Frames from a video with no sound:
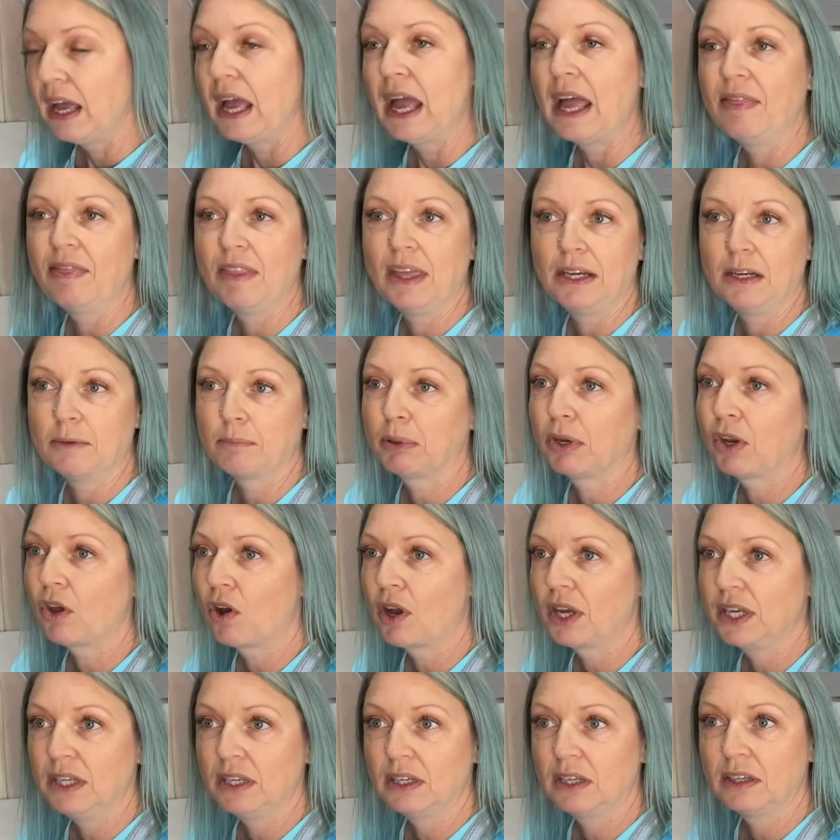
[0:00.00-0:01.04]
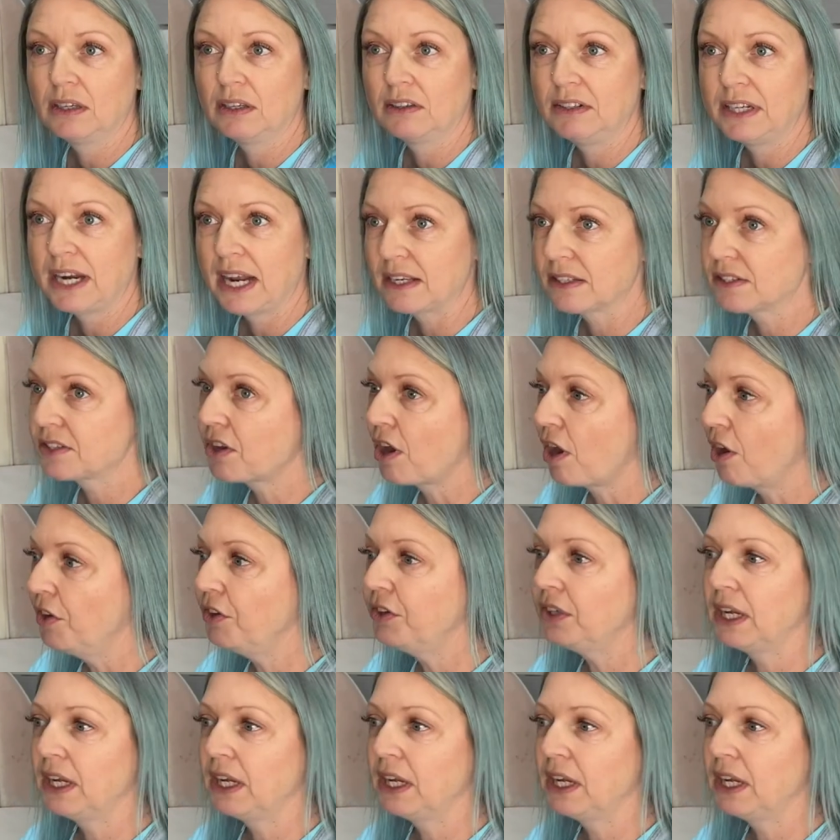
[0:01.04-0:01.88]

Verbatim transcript: and then apply your next coat